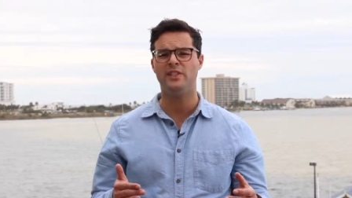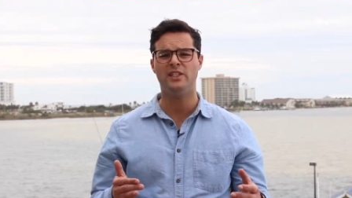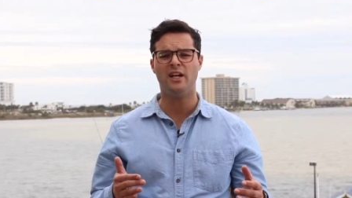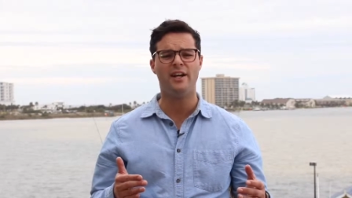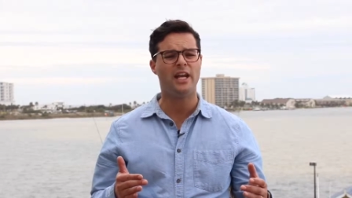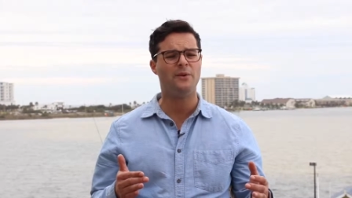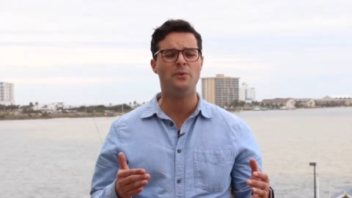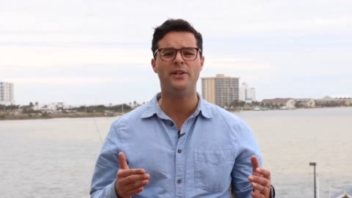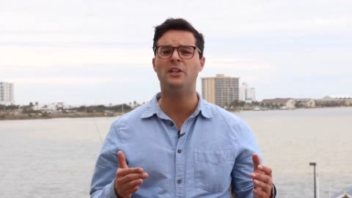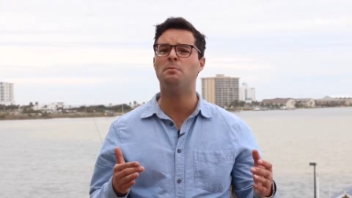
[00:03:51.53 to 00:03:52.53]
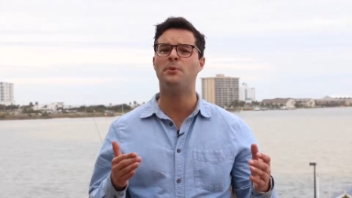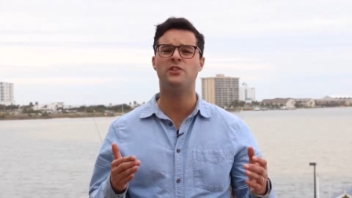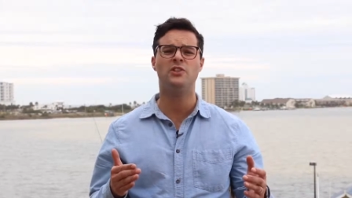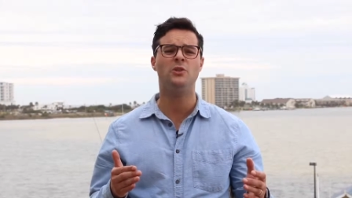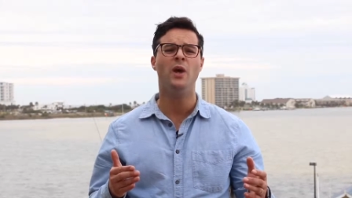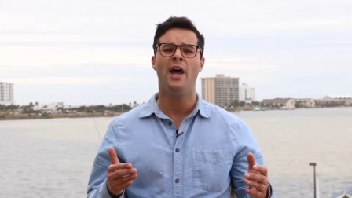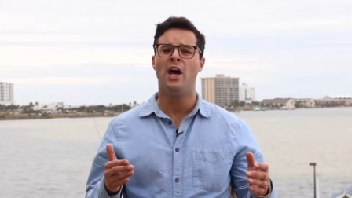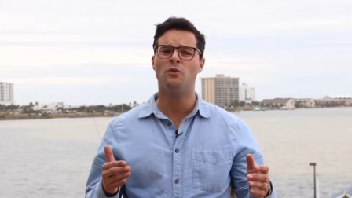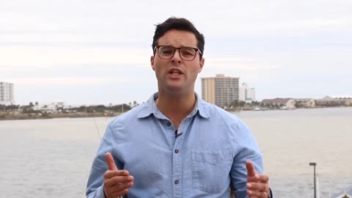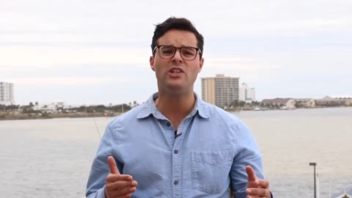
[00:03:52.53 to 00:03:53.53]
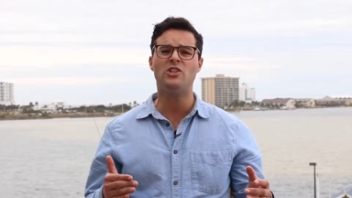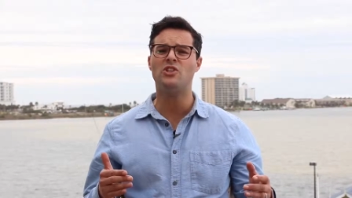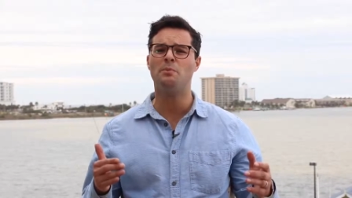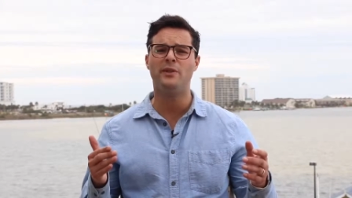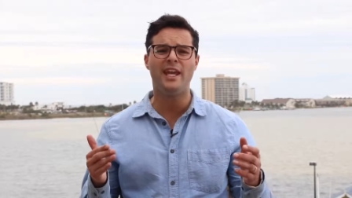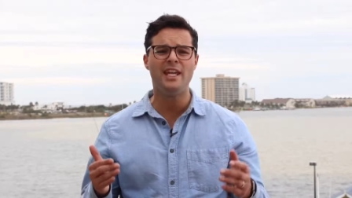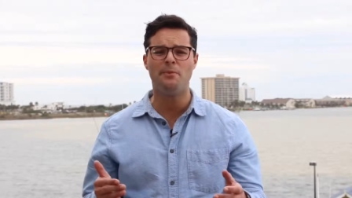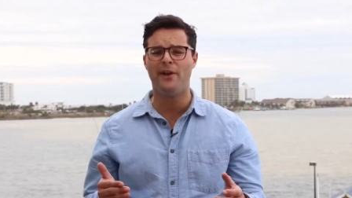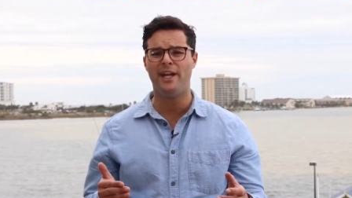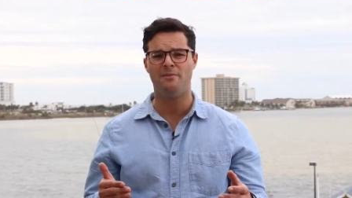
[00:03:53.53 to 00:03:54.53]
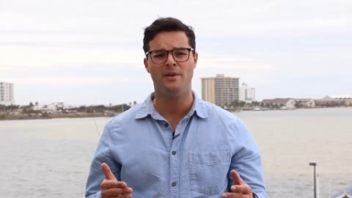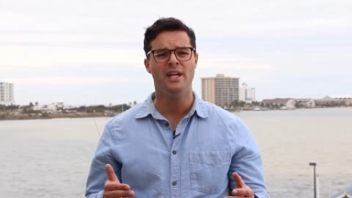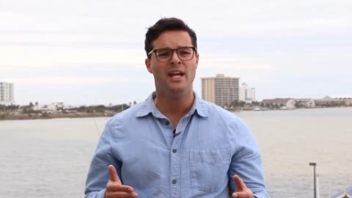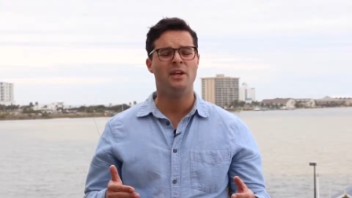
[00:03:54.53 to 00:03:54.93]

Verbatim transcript: We see God how he wanted to pursue a relationship with Abraham.